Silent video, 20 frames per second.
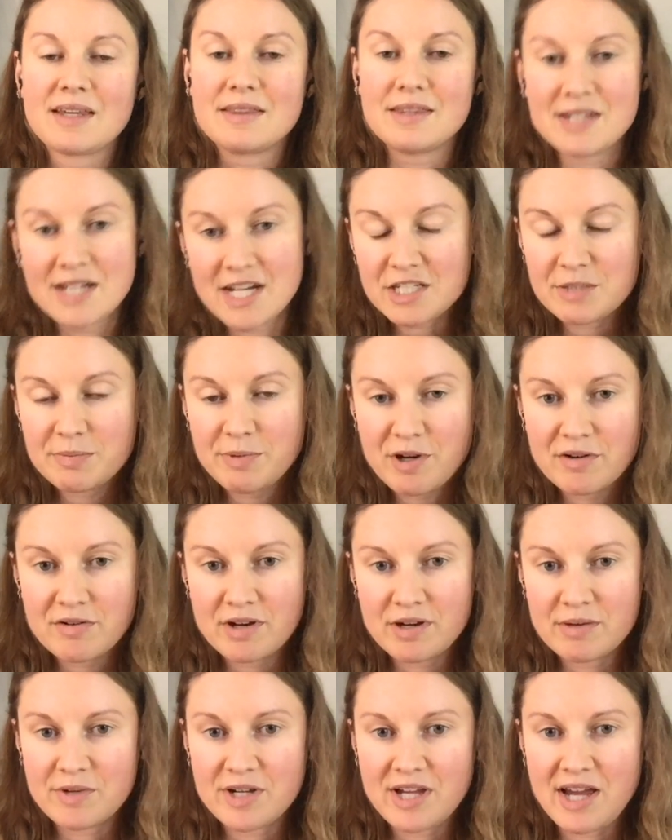The next
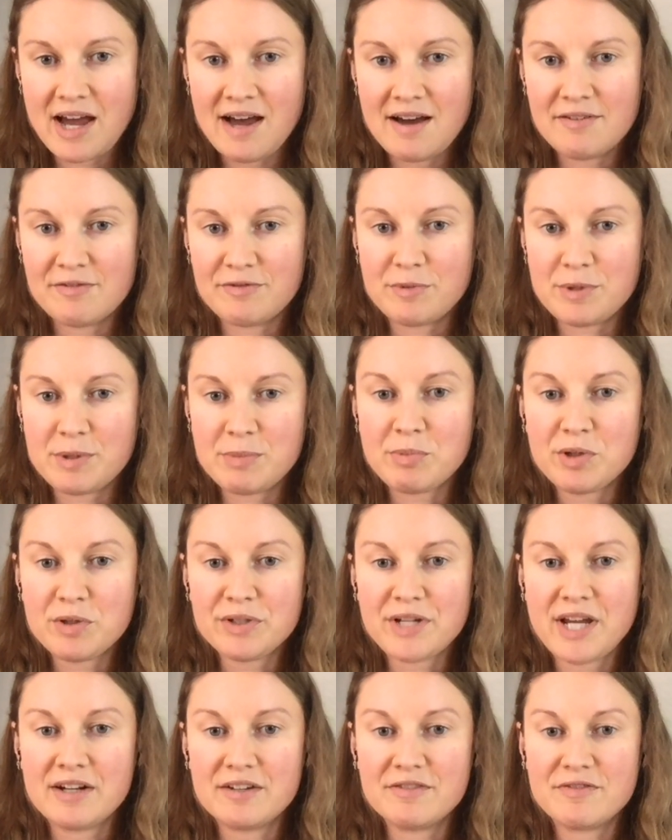program we have, we
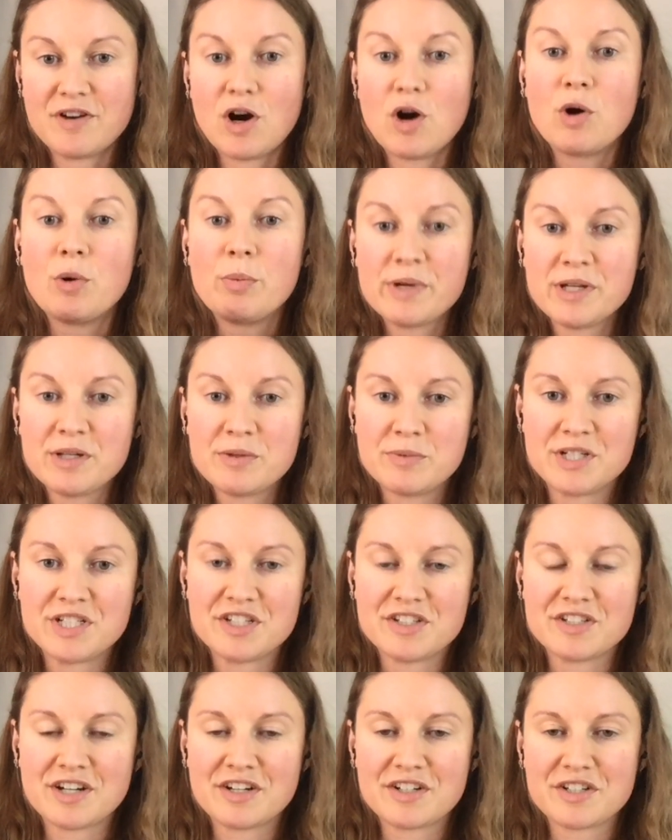pulled out of open, which
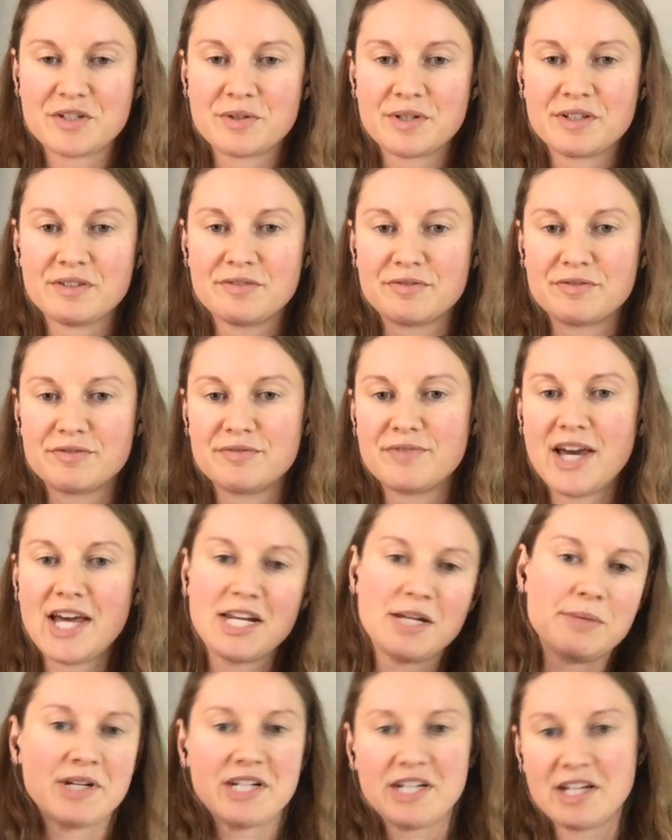is our sort of
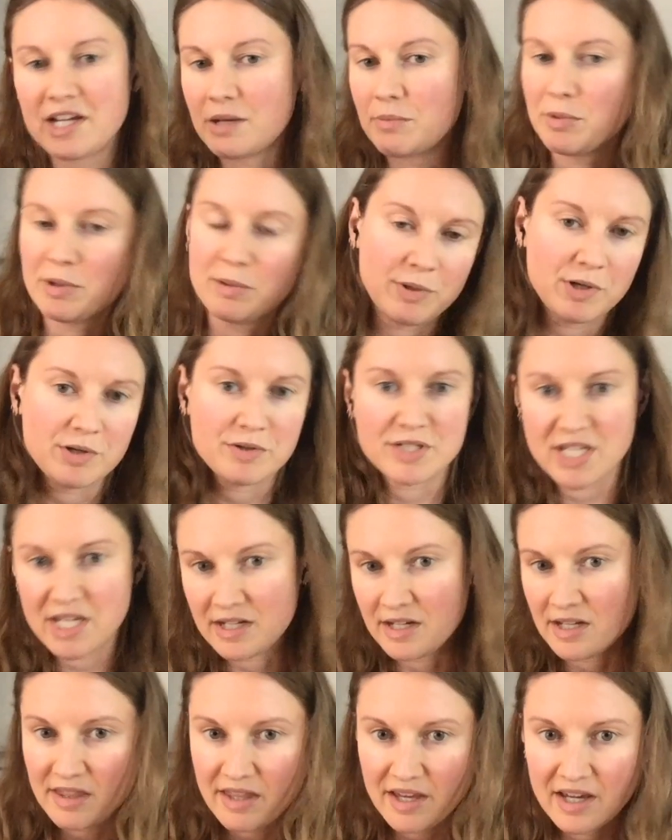anybody can propose
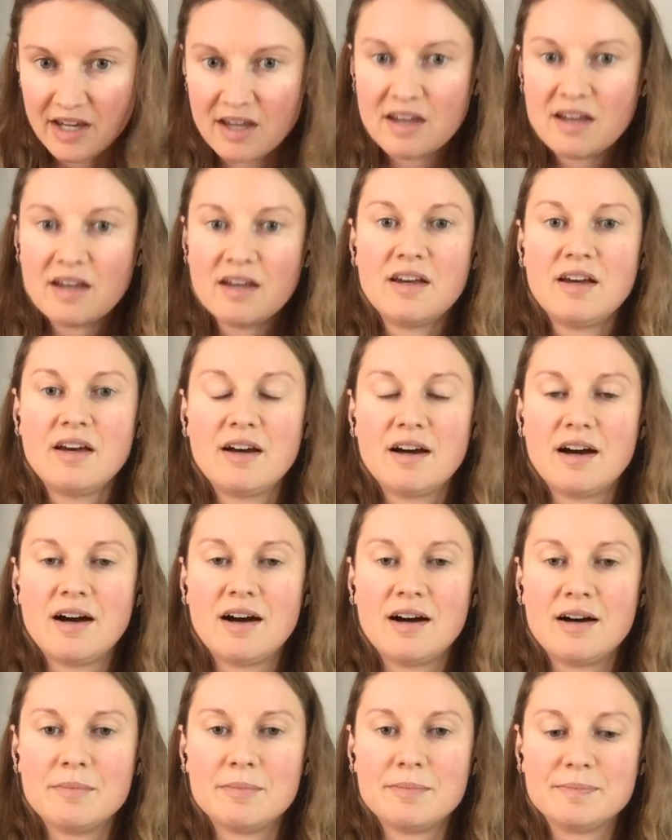anything.
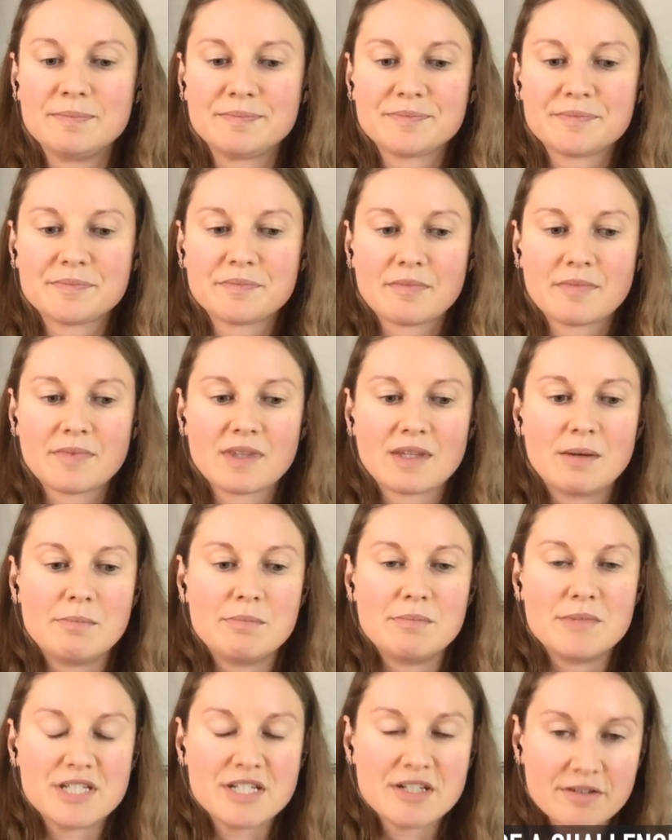Um,
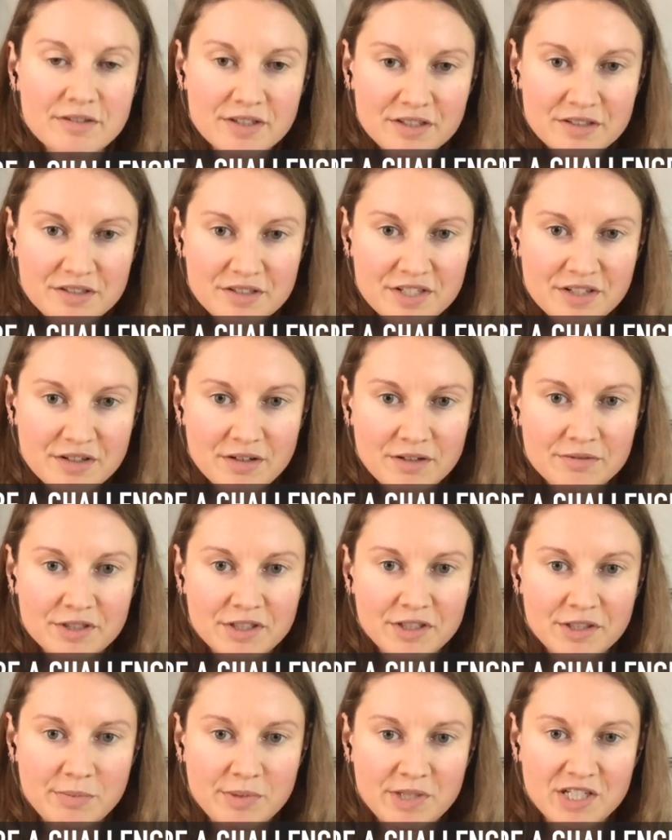materials are a
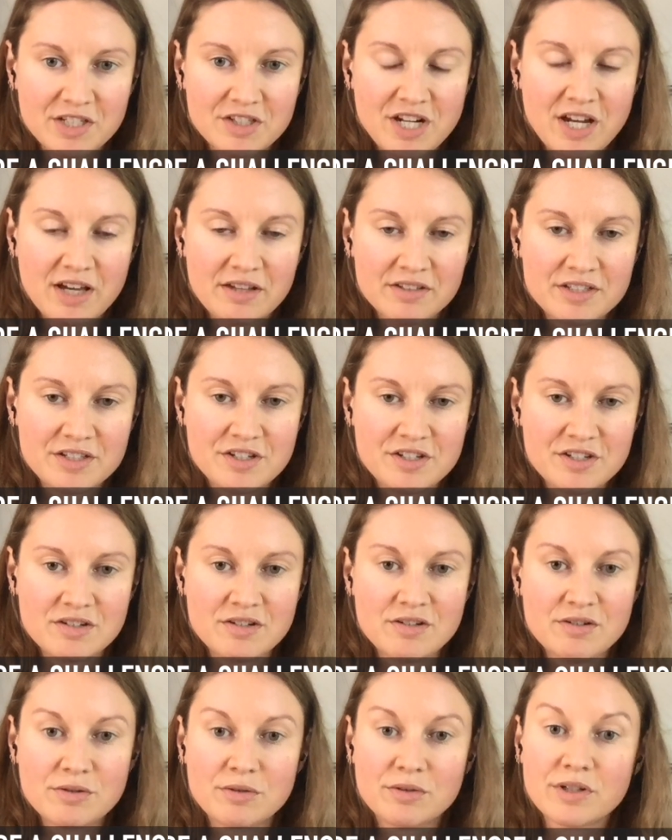really big challenge in
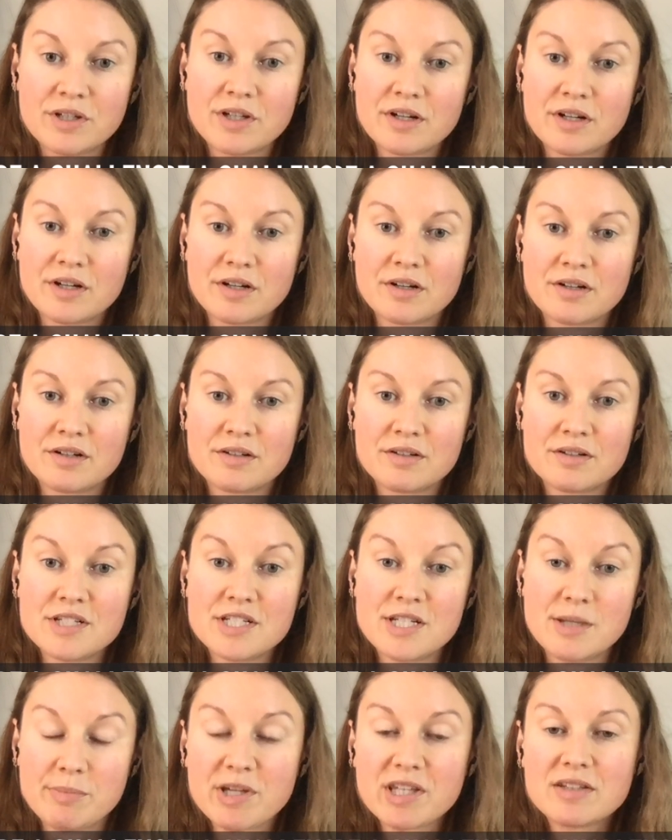nuclear
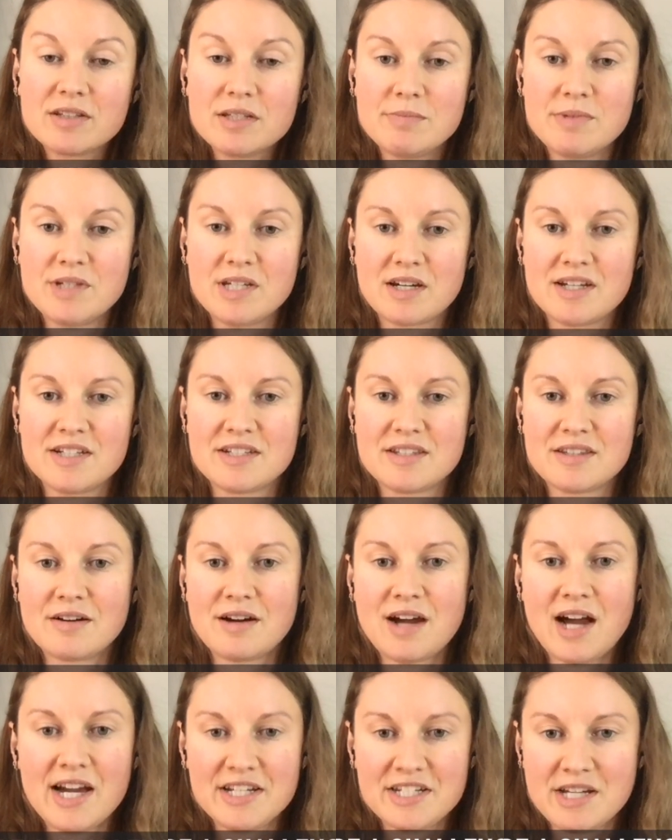typically because they're
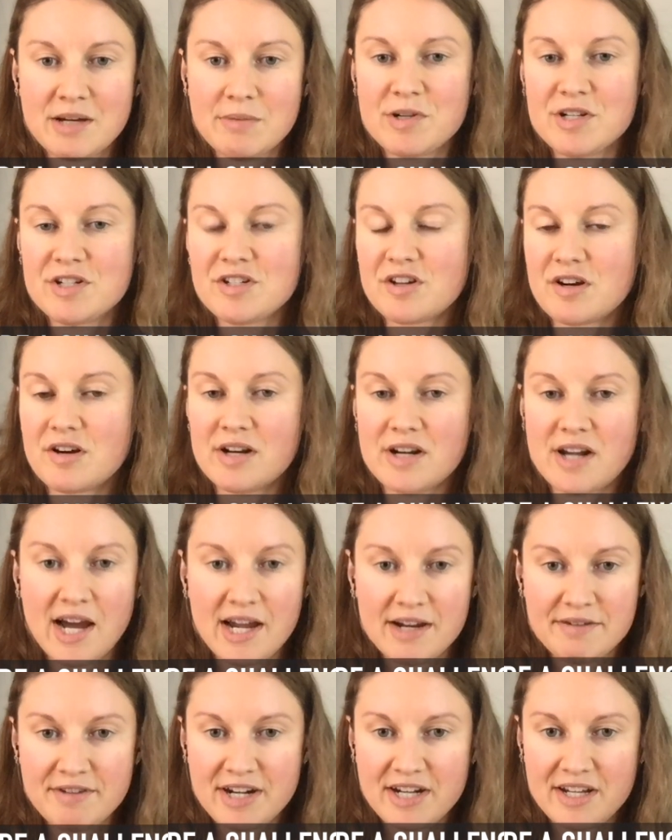high temperature and high
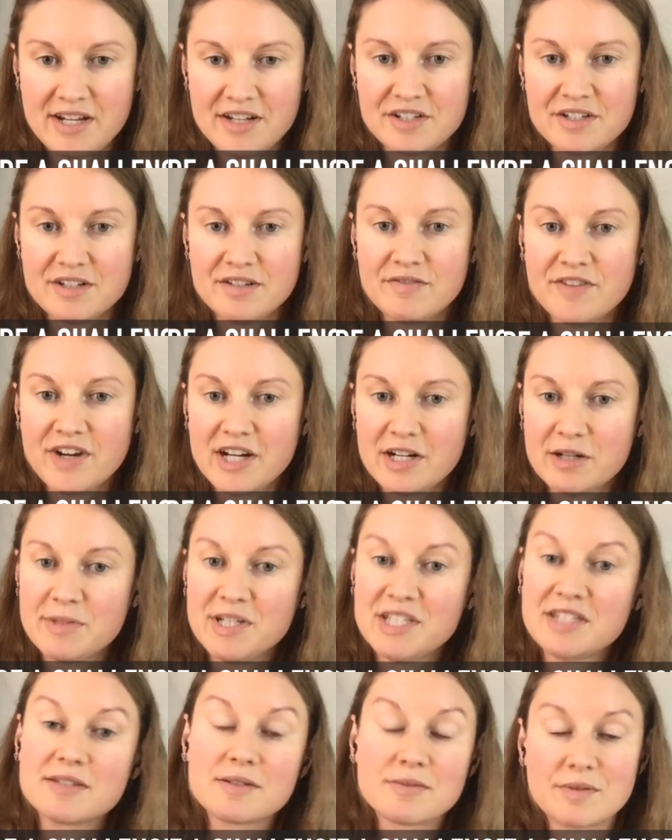radiation
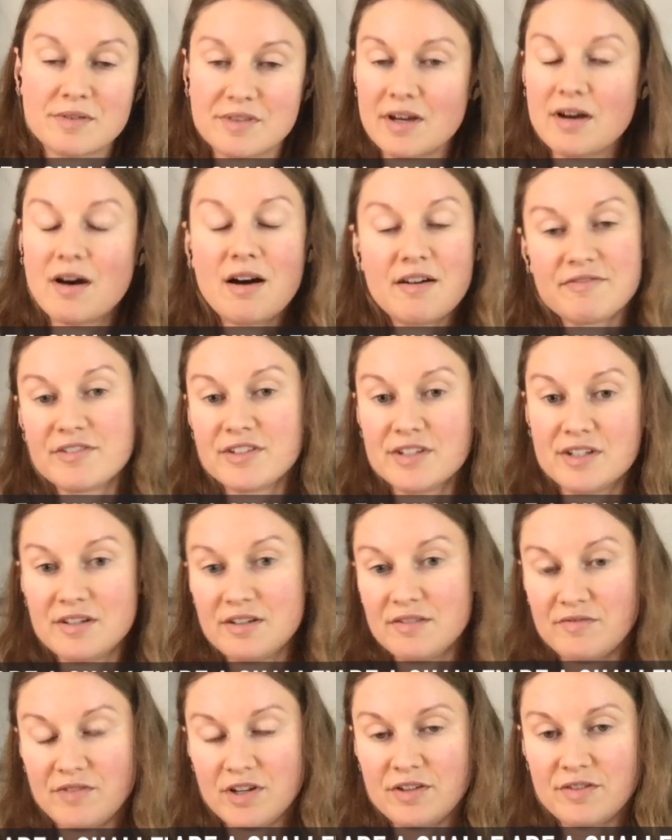environments that often
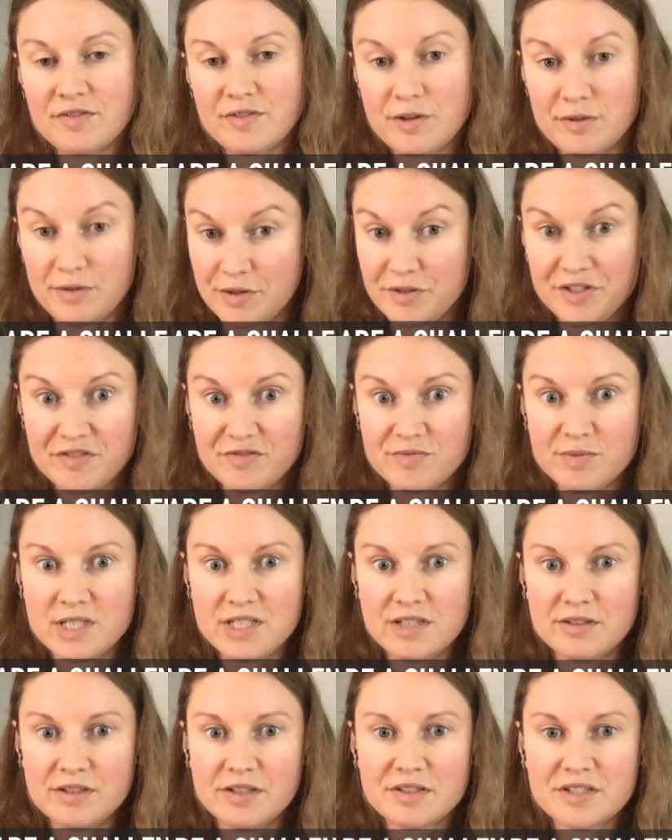involve corrosive
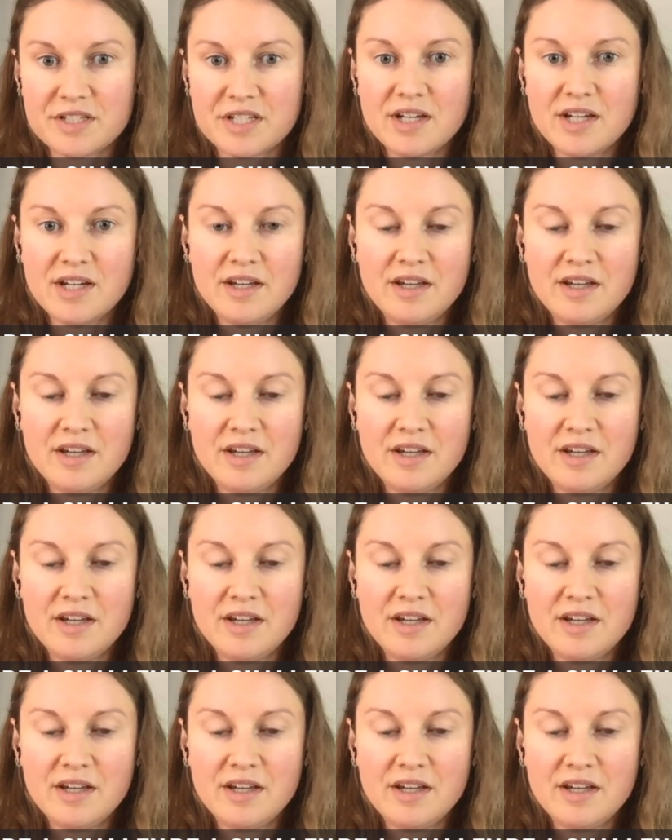materials.